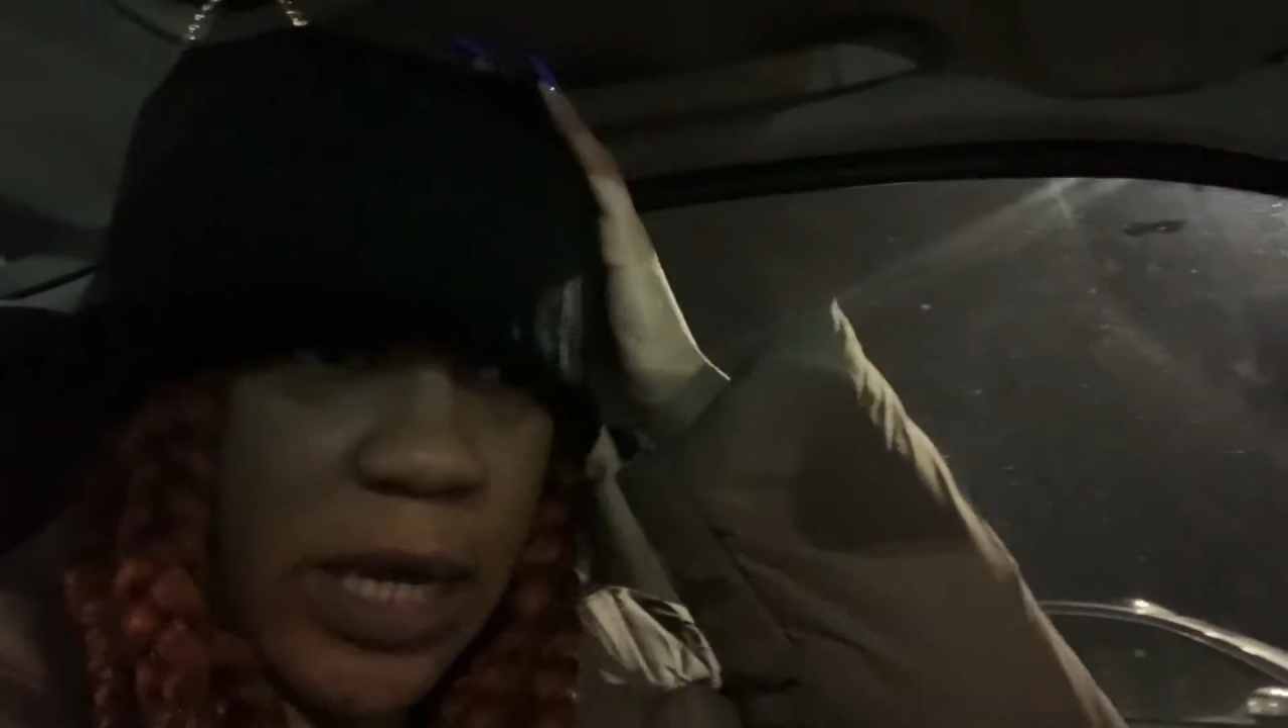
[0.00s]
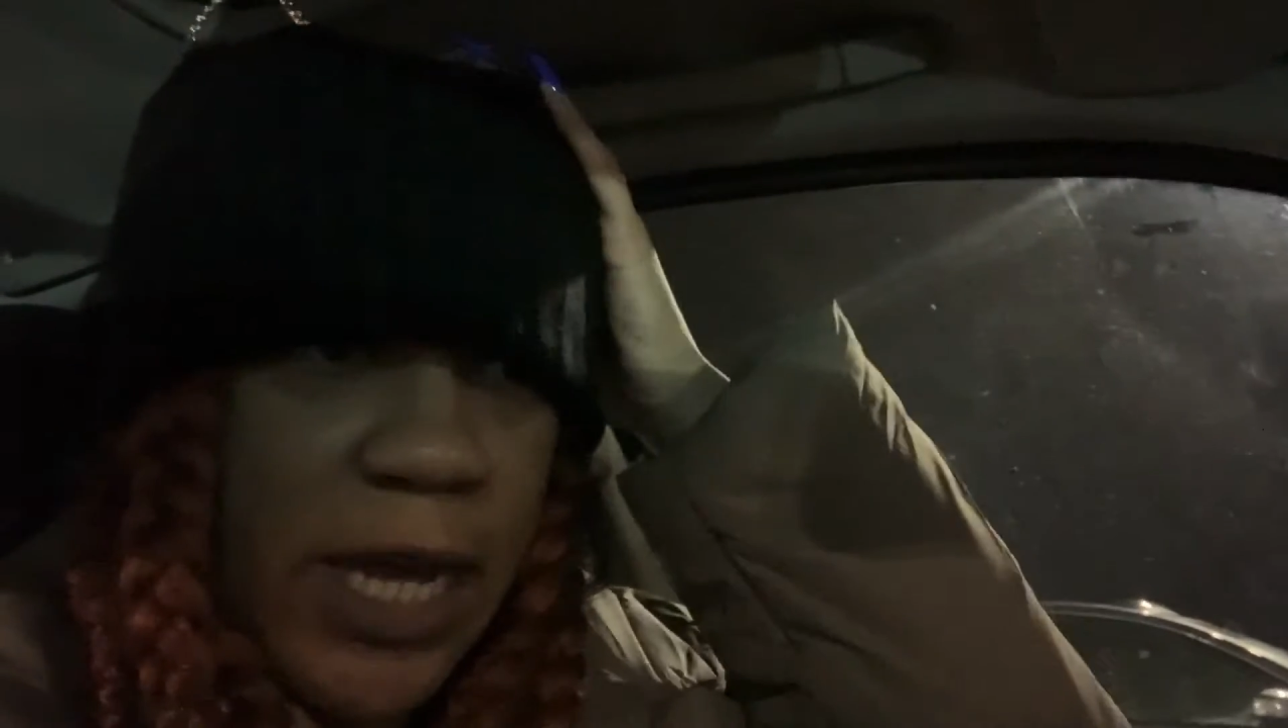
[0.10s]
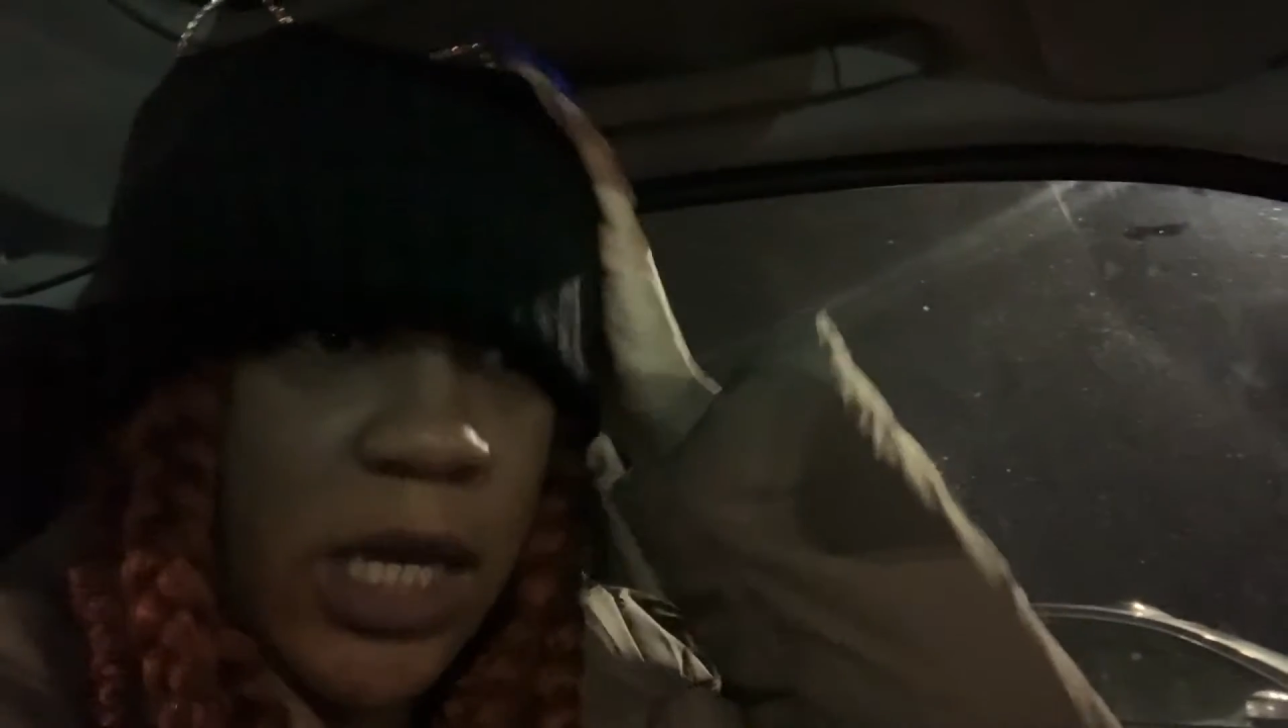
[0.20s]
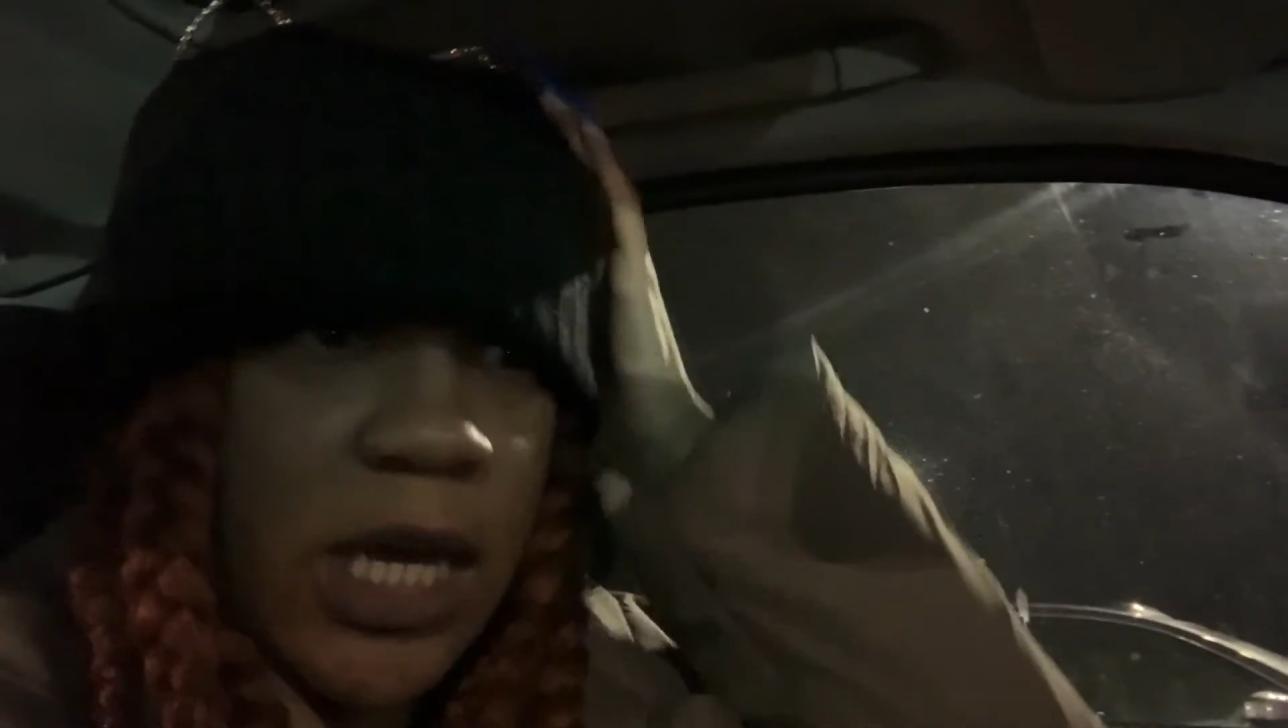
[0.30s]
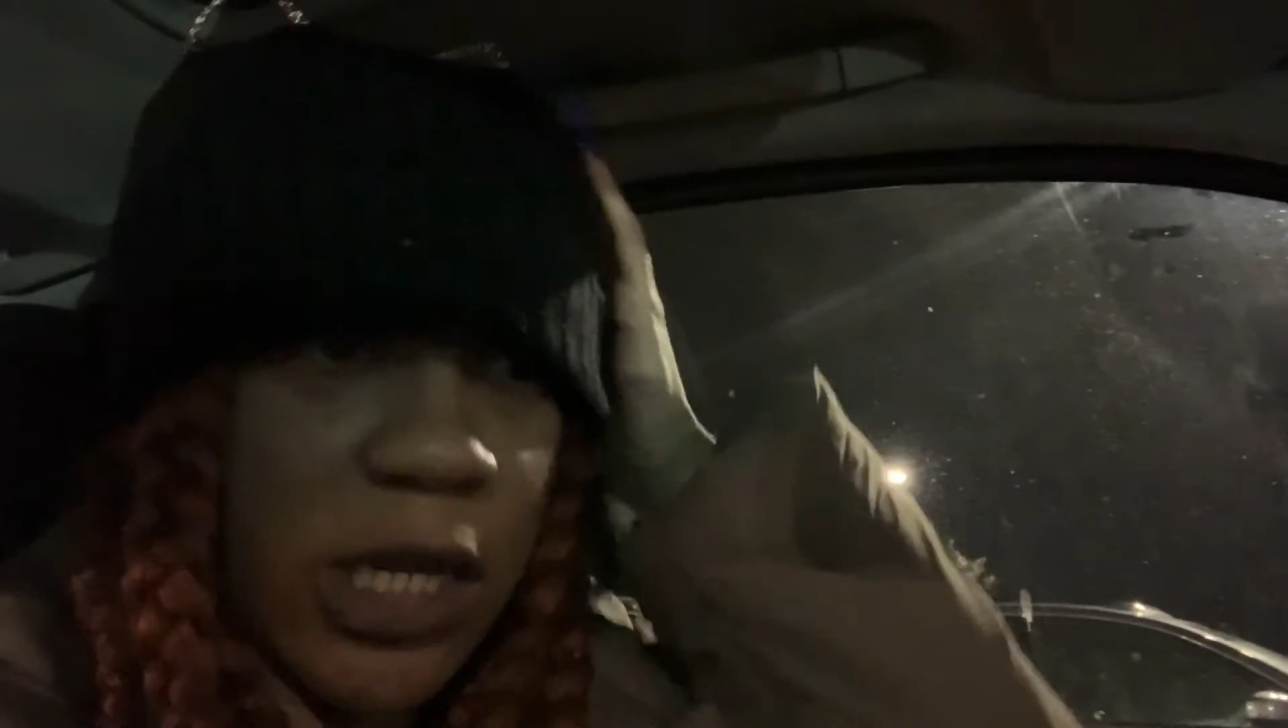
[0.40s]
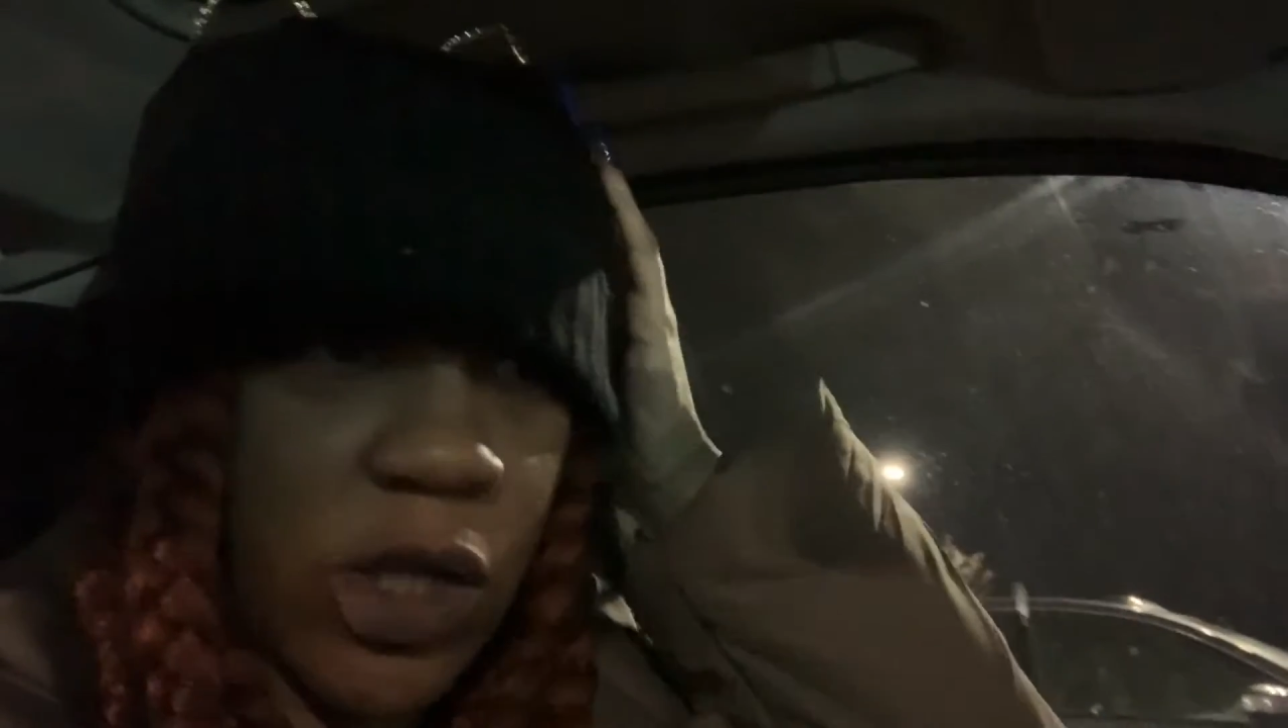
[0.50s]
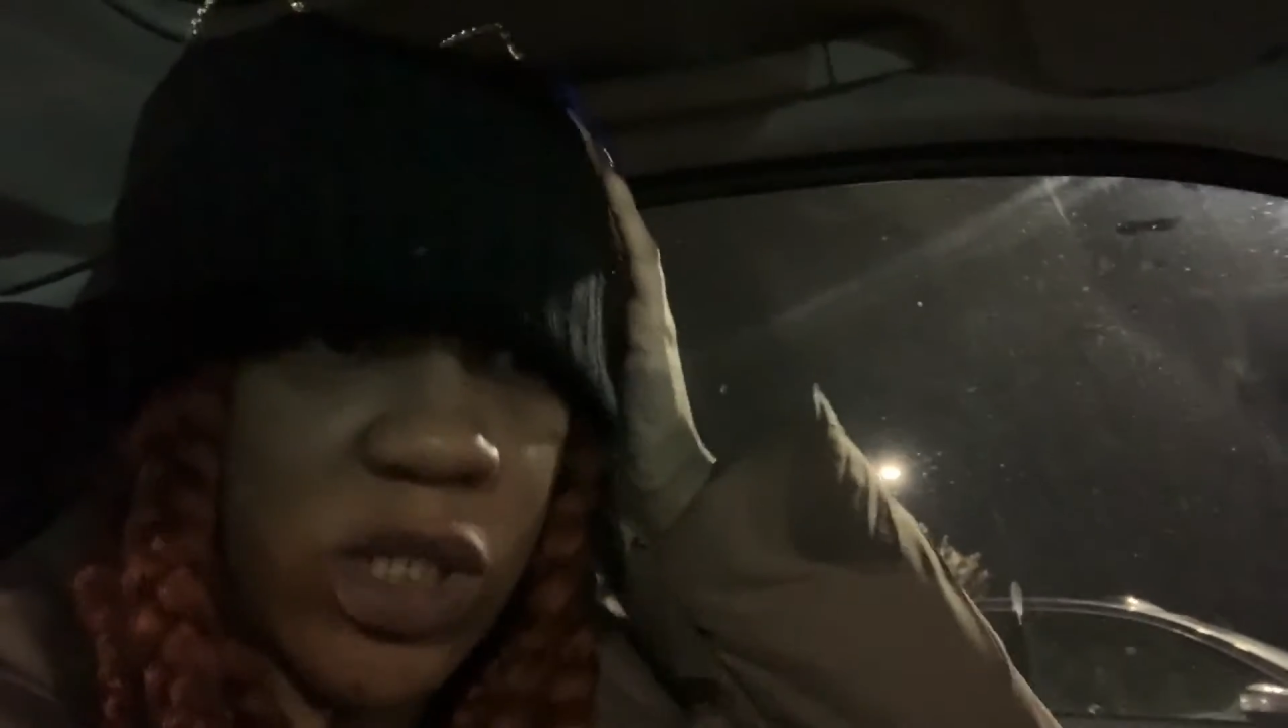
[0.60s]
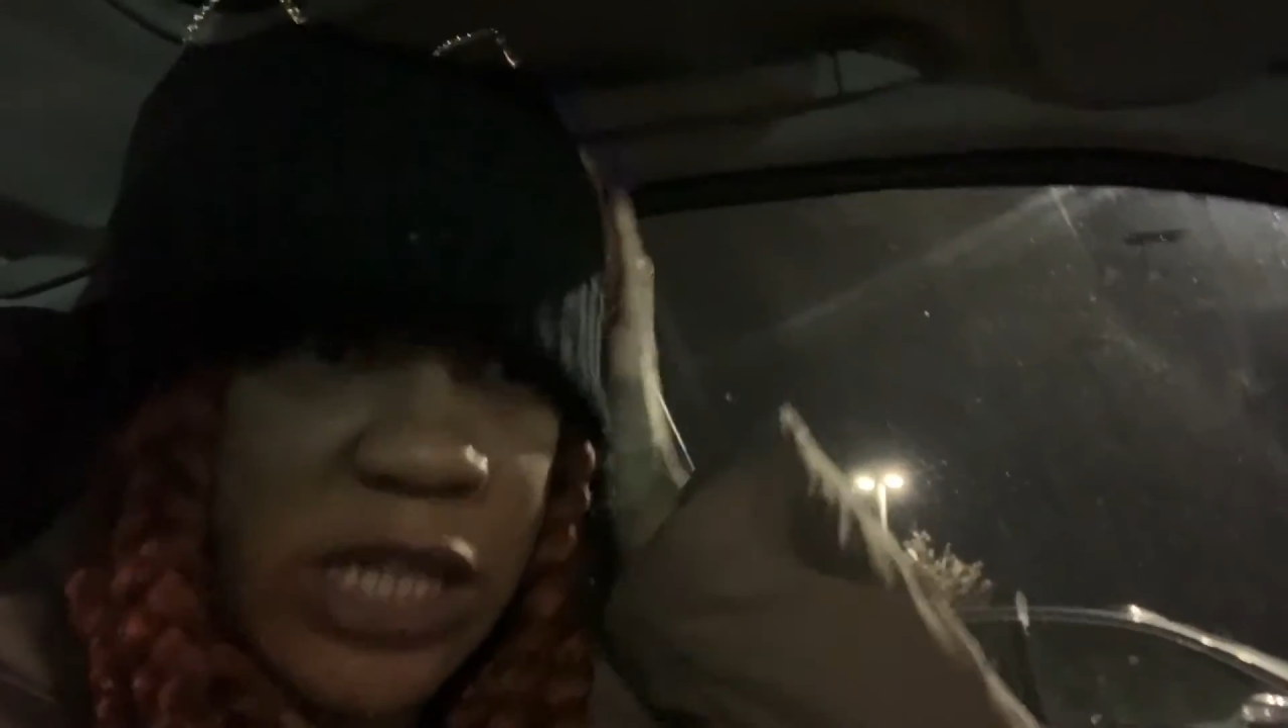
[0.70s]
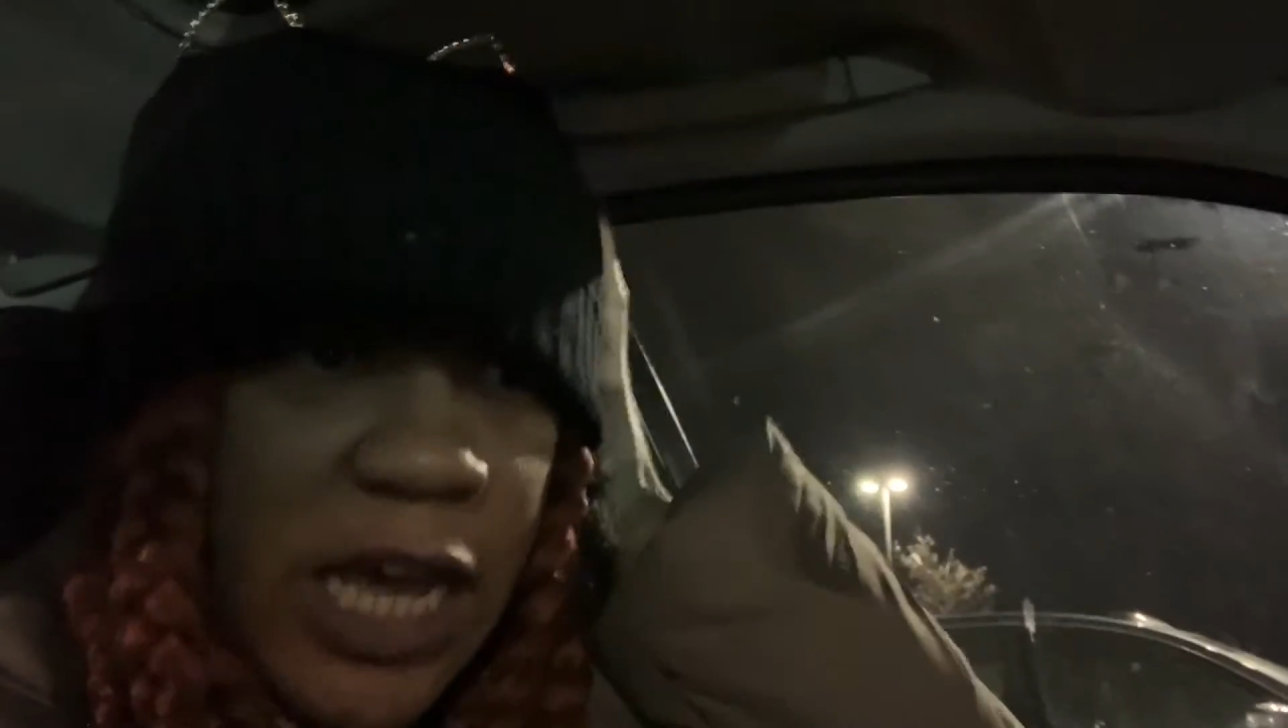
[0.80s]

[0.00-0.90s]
Like, he looks